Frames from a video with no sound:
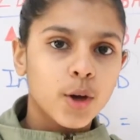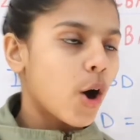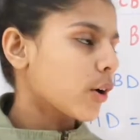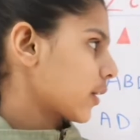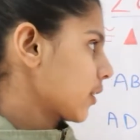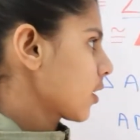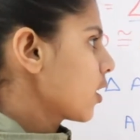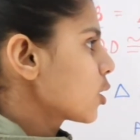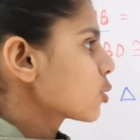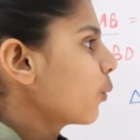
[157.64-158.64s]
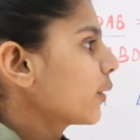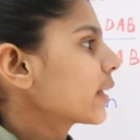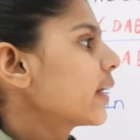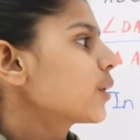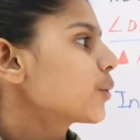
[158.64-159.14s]
congruent. So what
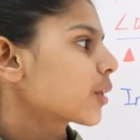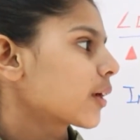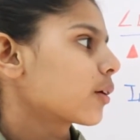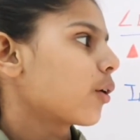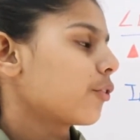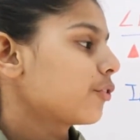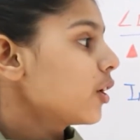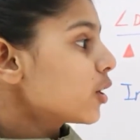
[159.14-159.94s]
can you think of?